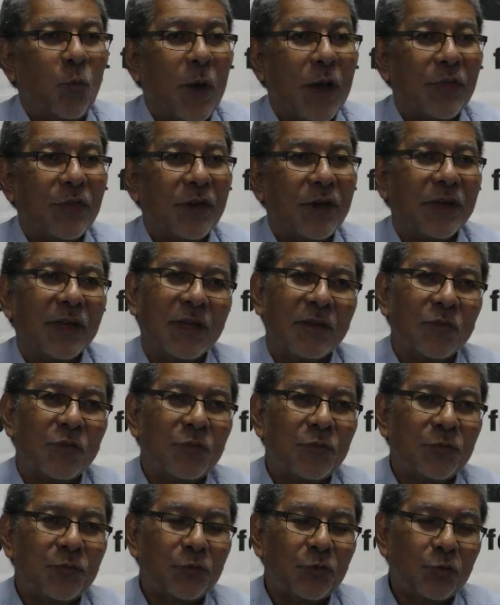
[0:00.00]
whether in
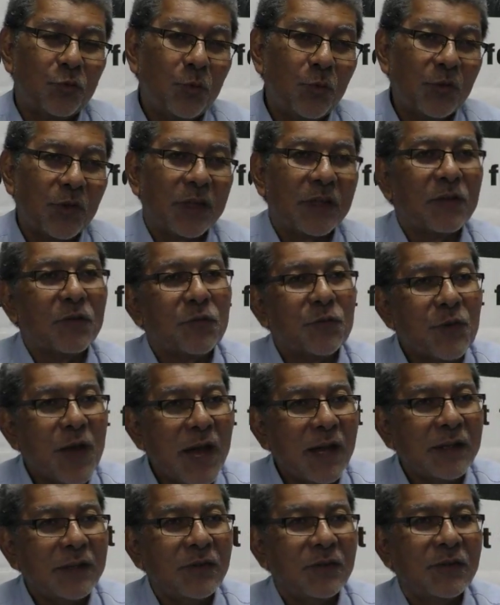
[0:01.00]
truth and in
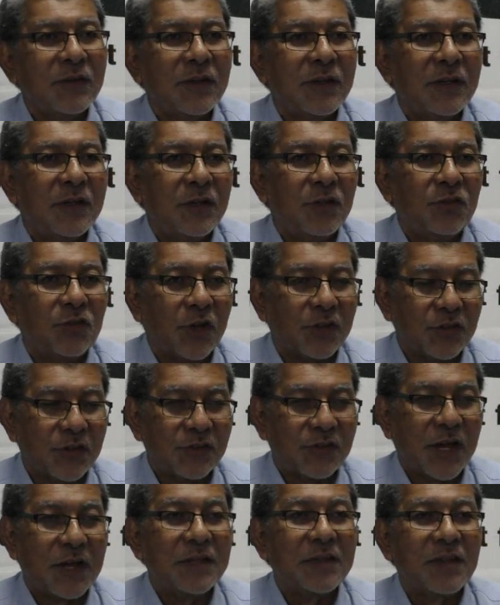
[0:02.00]
fact
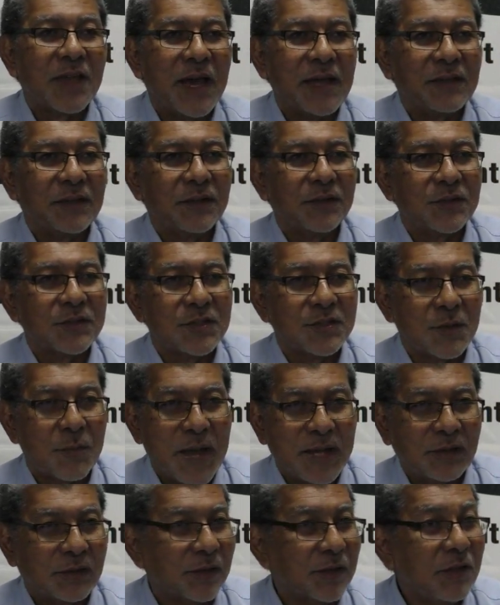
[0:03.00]
judges are entitled to
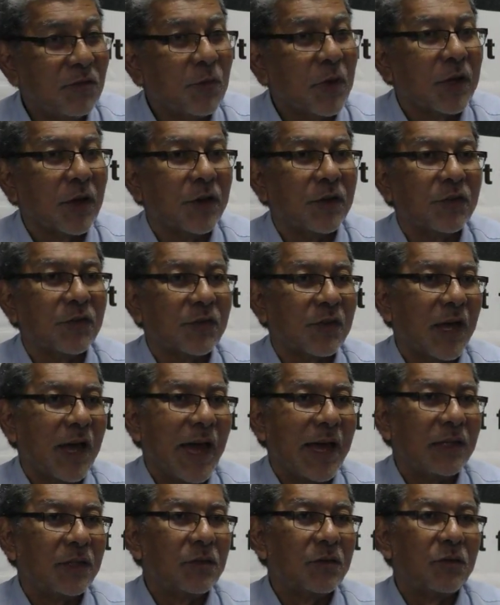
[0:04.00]
sabbatical leave, because
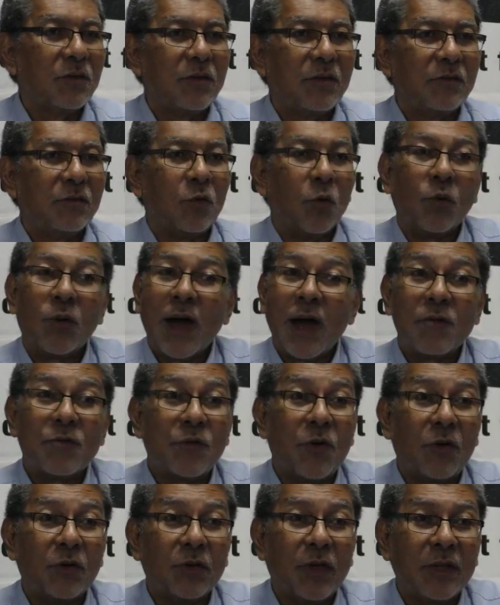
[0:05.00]
I don't
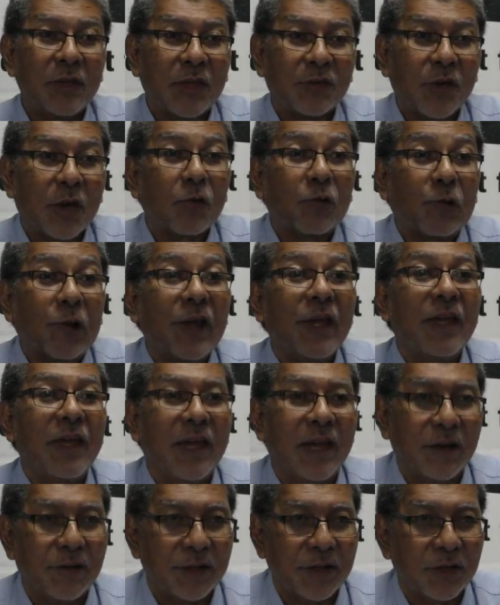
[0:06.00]
have, there's a
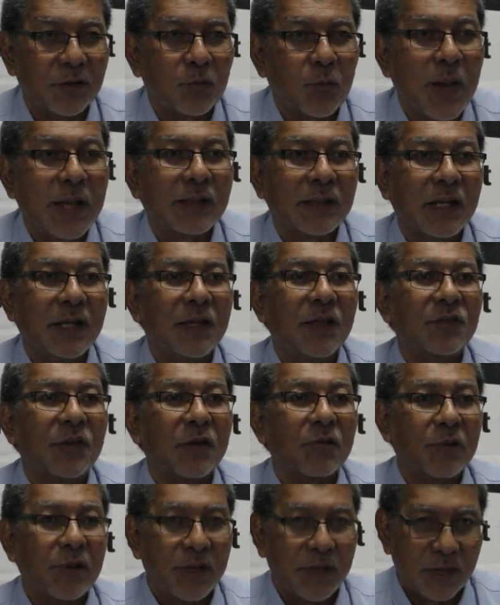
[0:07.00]
gray area, quite clearly
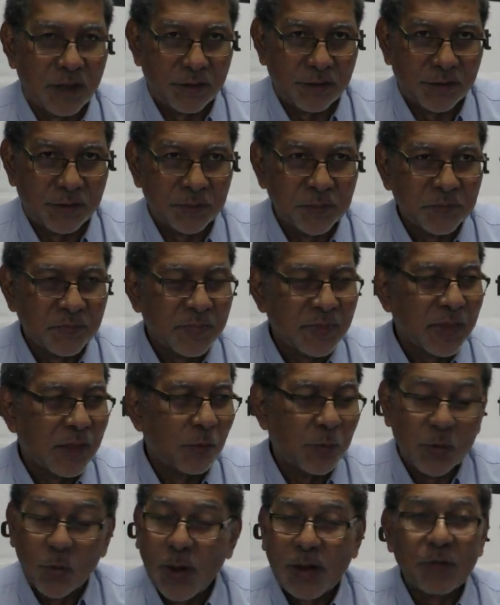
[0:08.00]
there's a gray area.
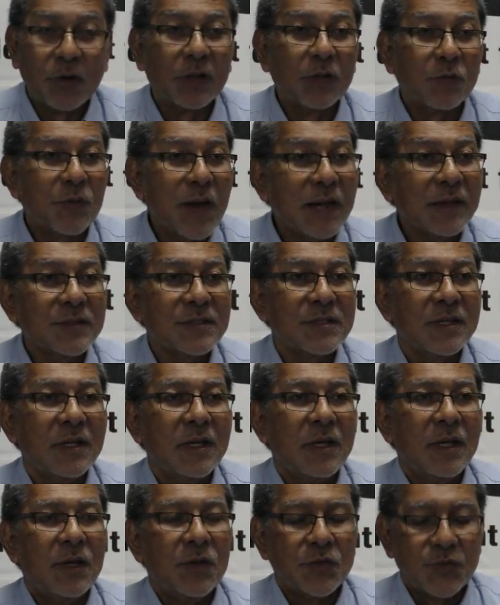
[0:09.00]
We don't have all the facts.
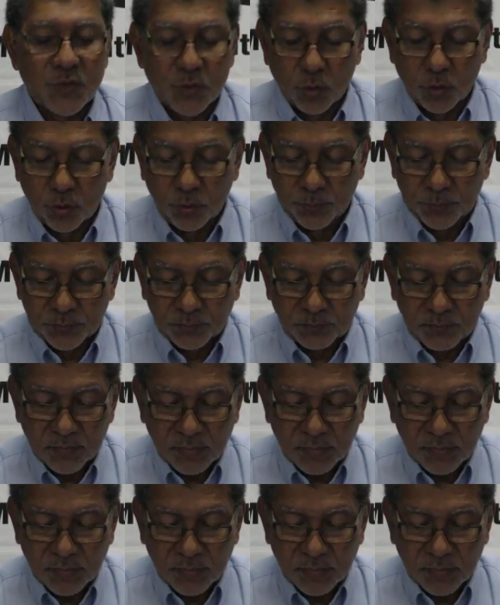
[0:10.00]
So